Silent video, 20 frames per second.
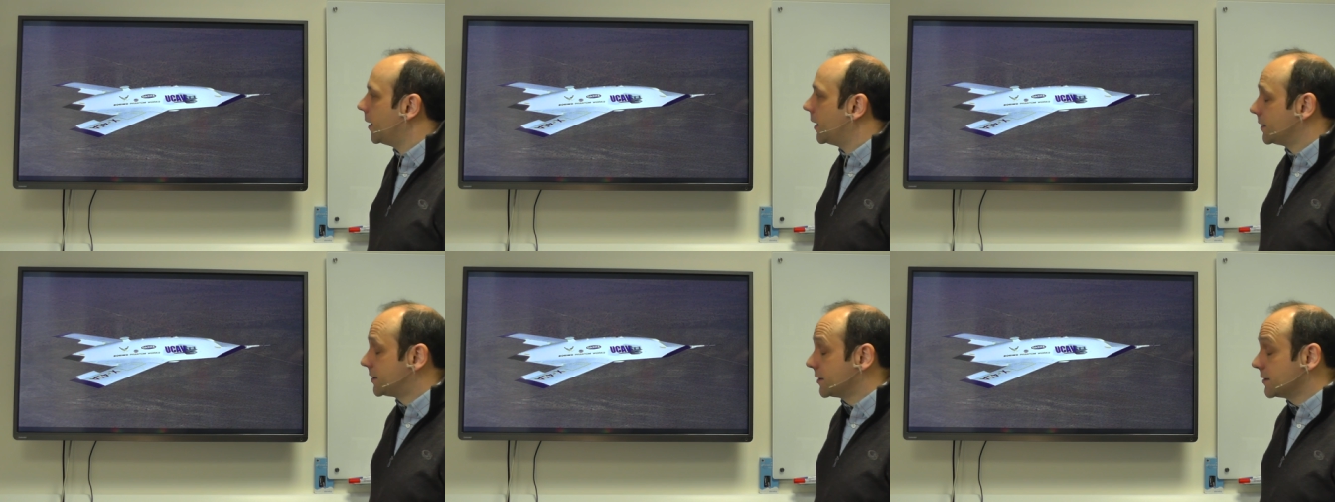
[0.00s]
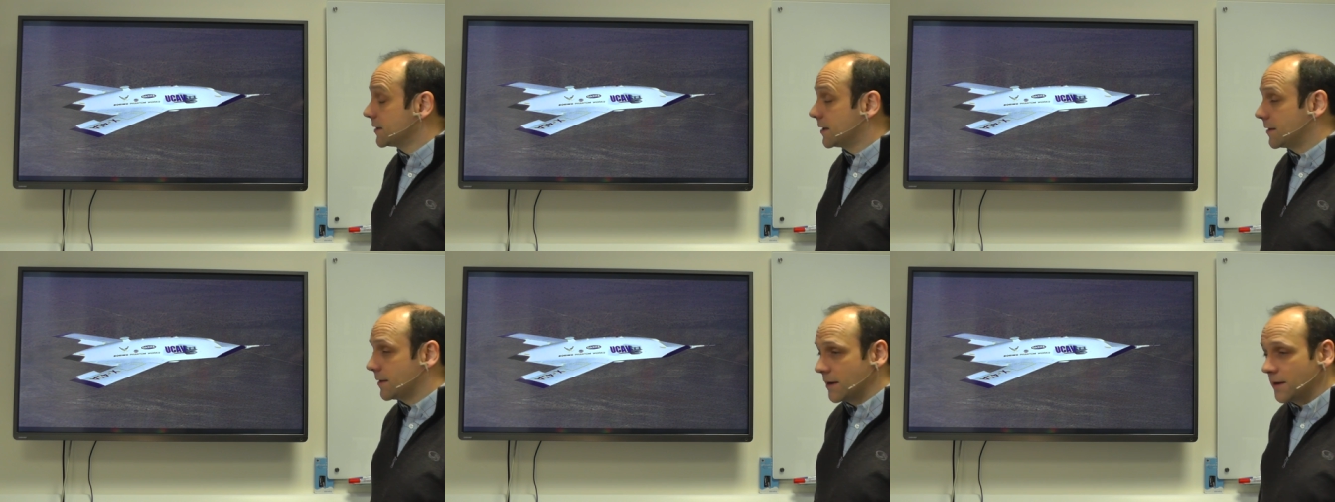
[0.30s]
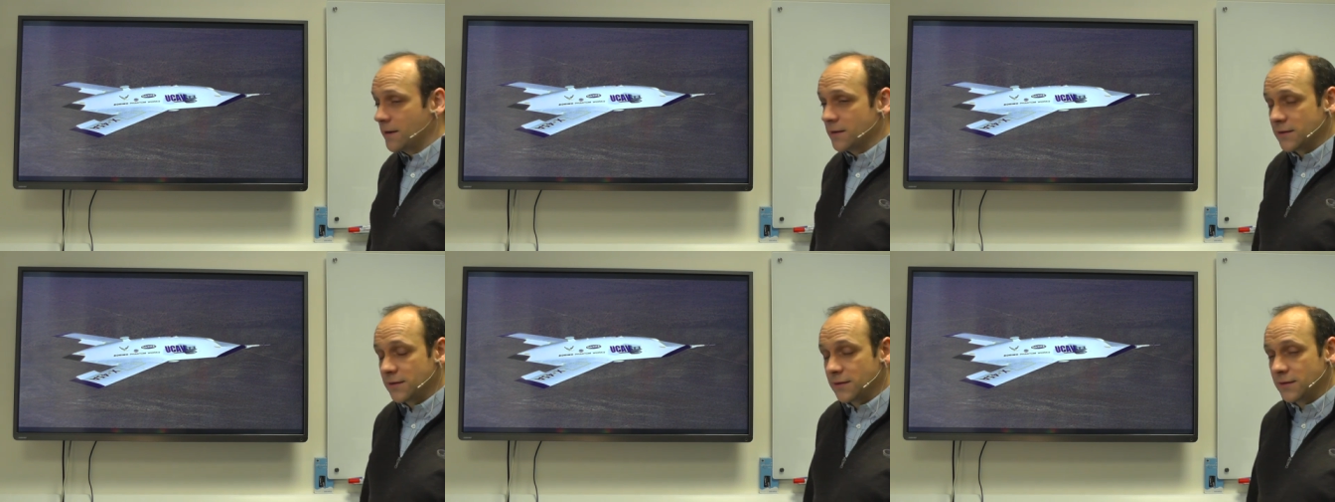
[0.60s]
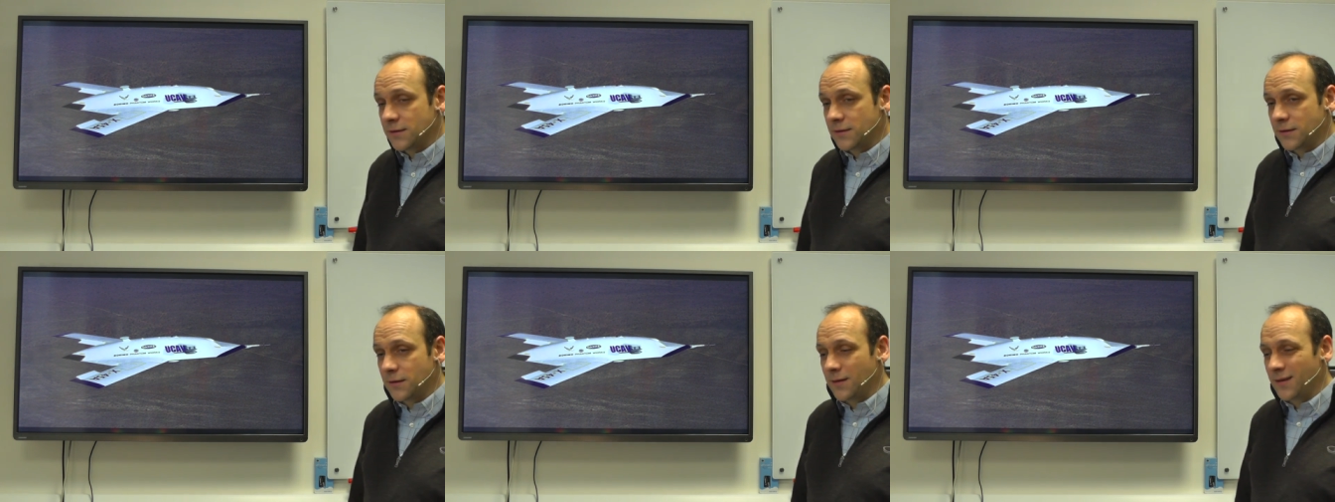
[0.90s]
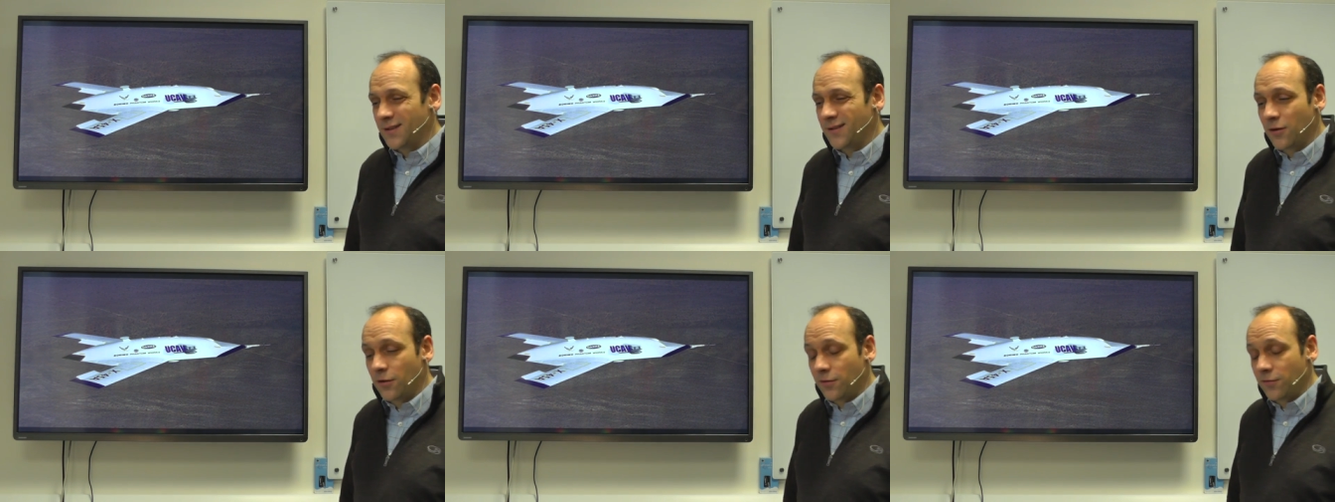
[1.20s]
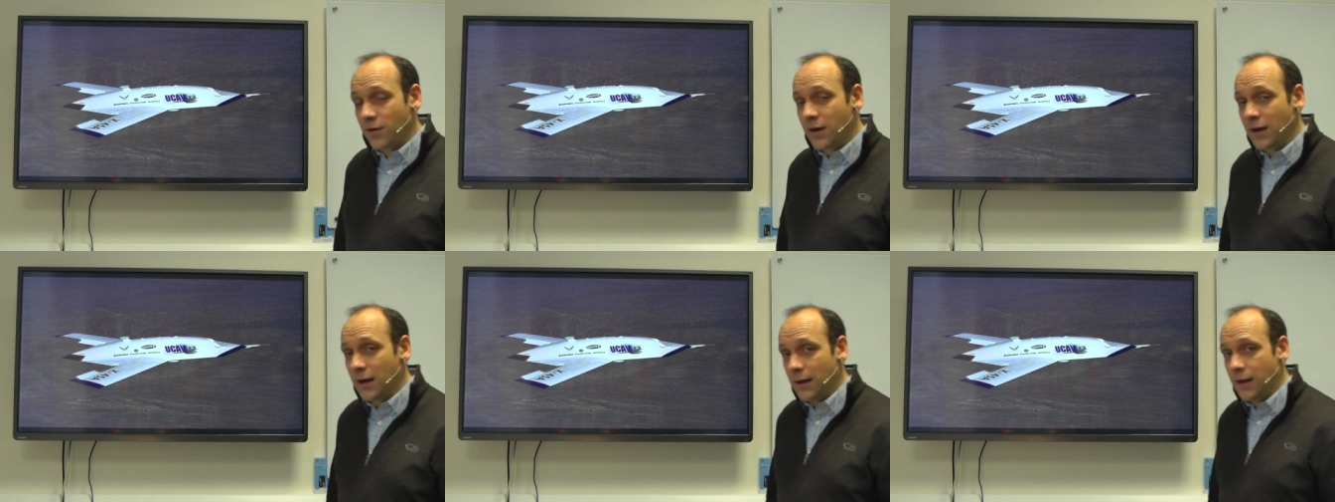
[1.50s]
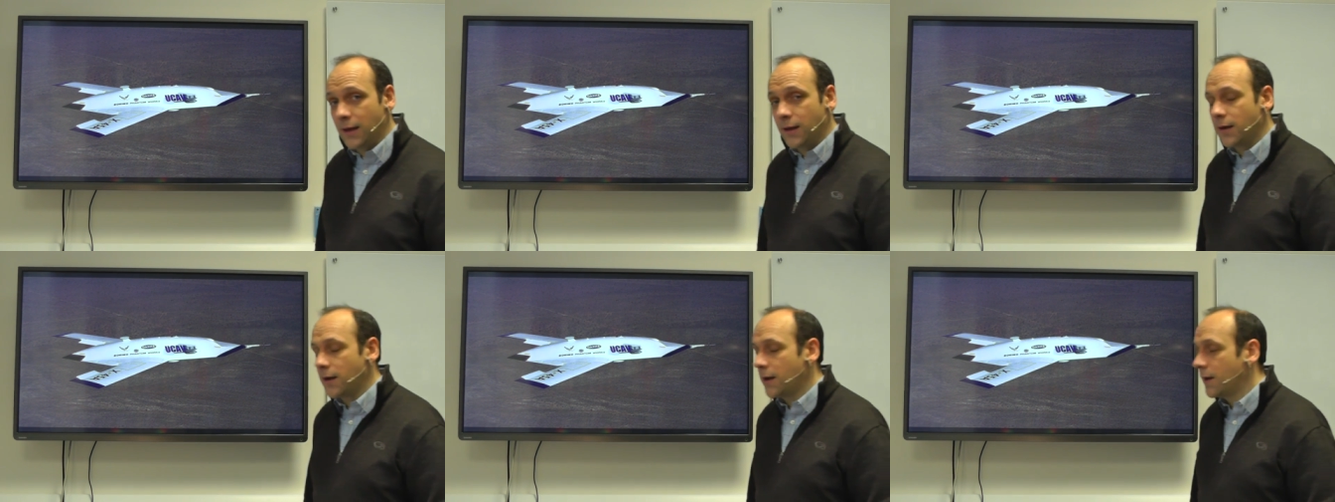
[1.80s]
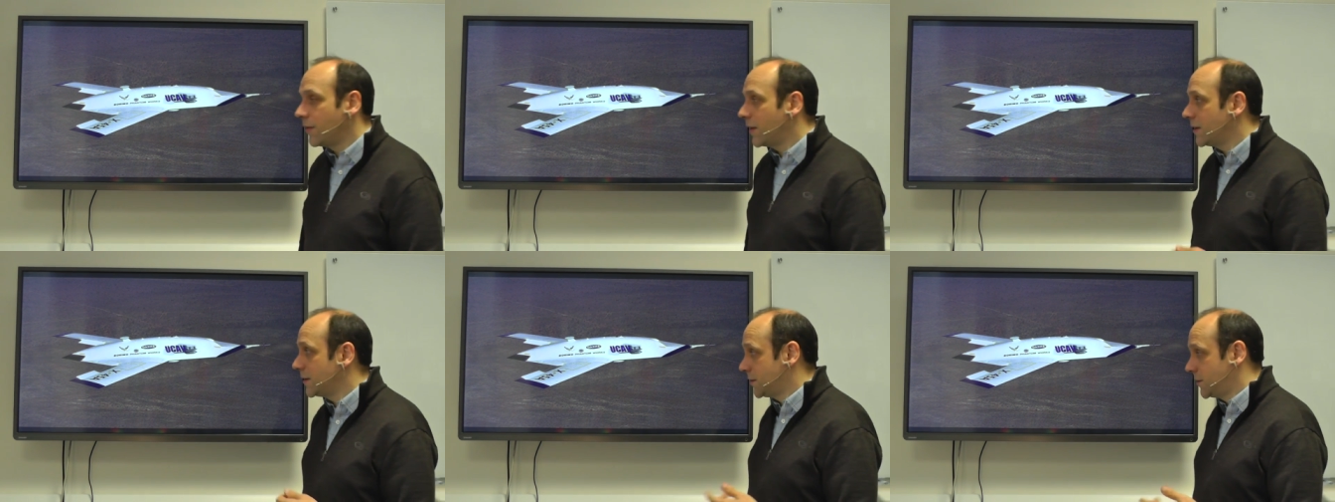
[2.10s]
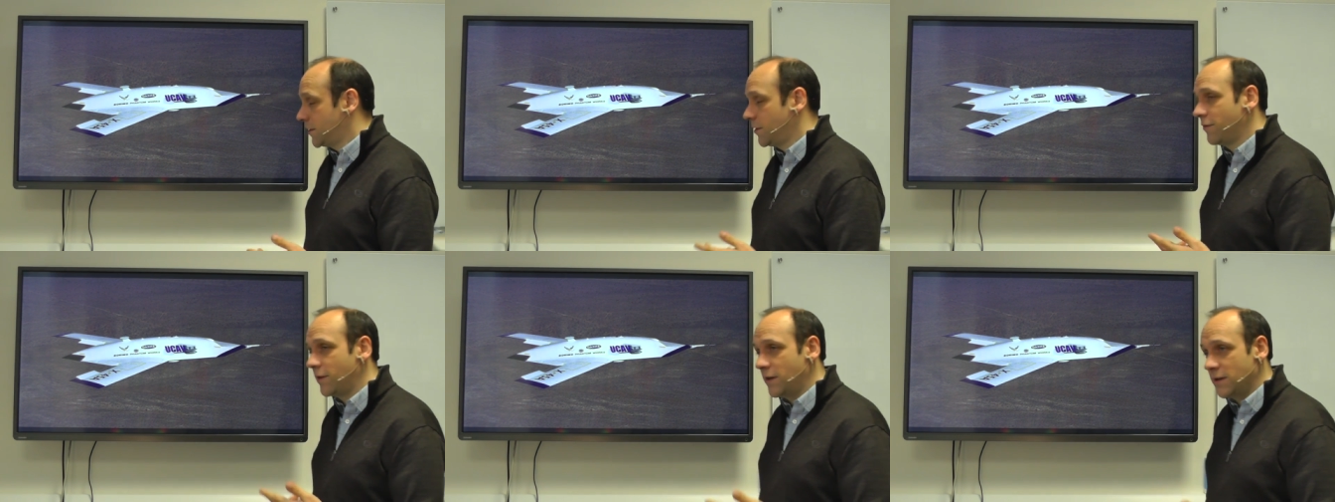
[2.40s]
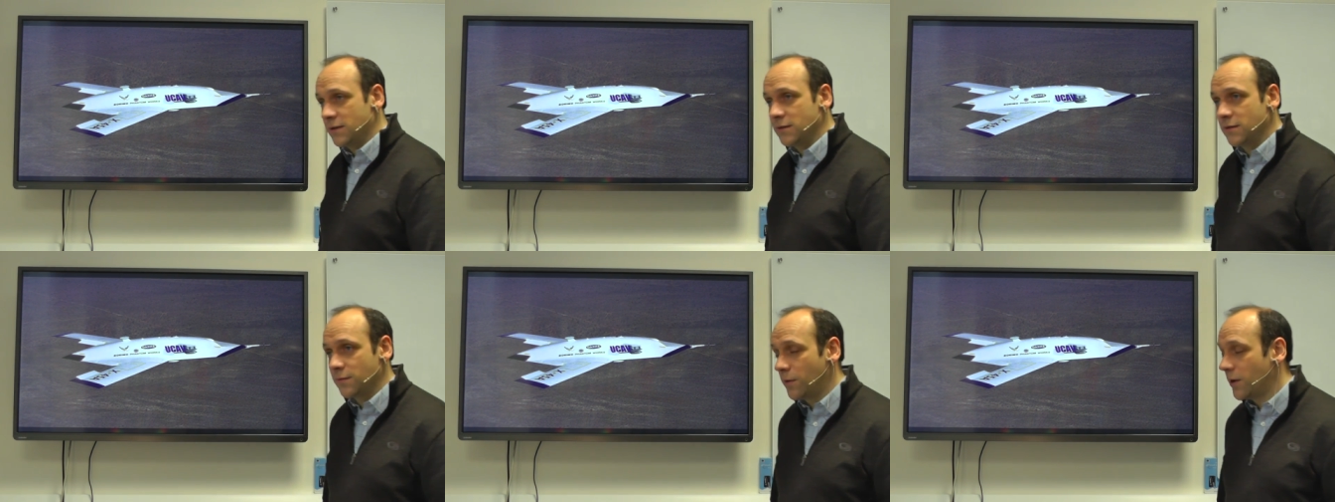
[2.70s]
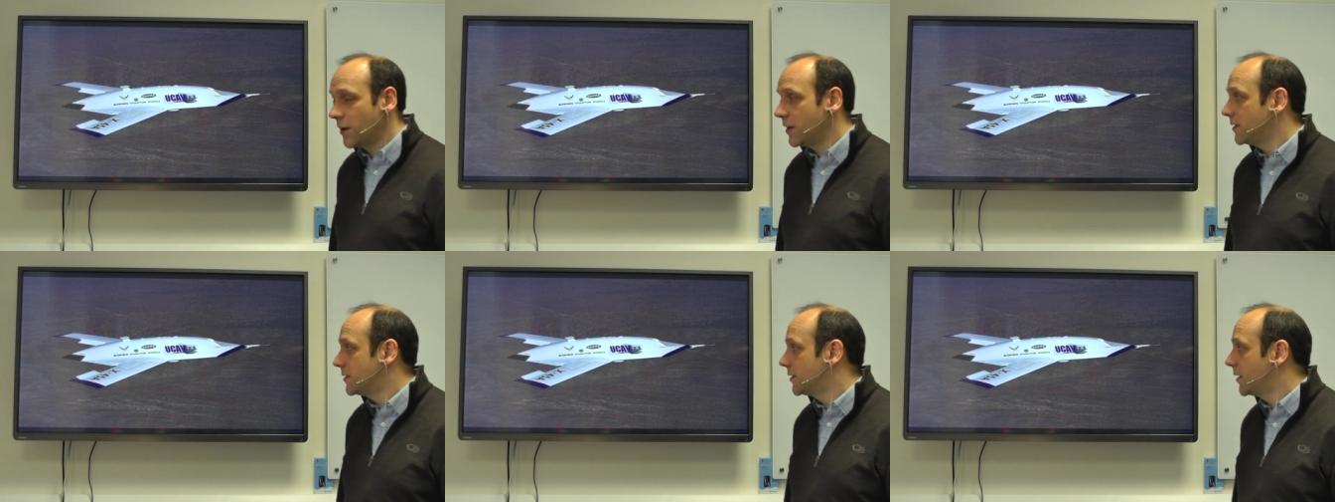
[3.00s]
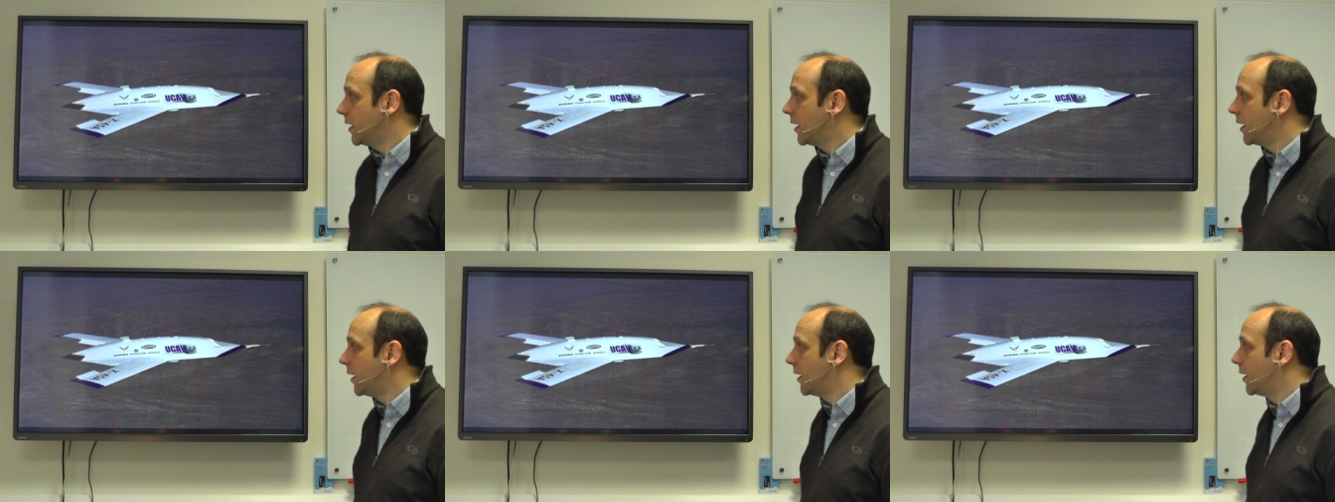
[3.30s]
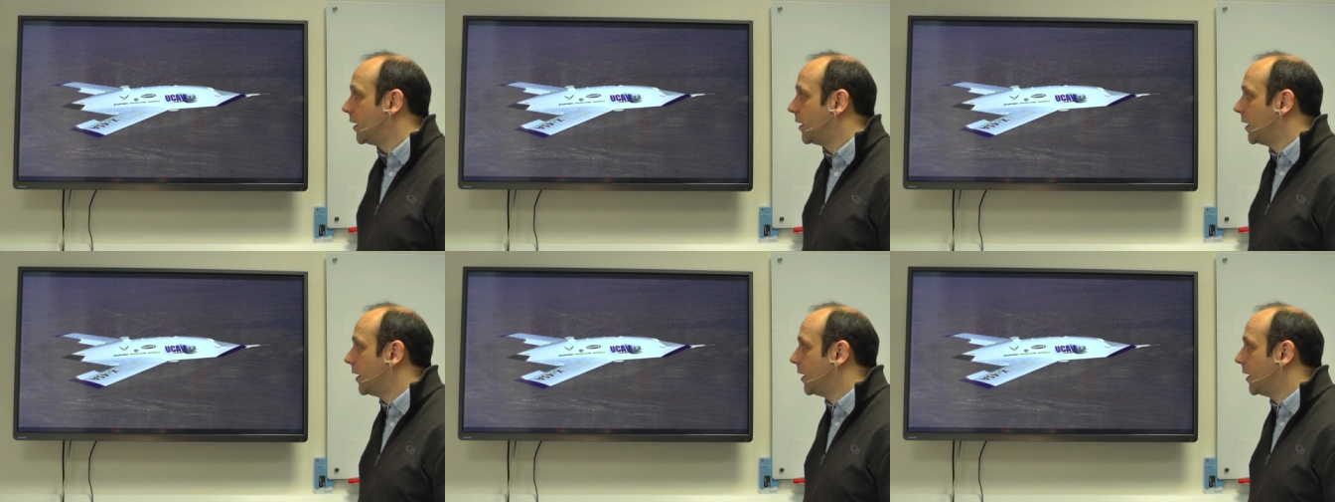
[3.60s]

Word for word: It turns out the answer is uh, not really, and there's two reasons. One is uh,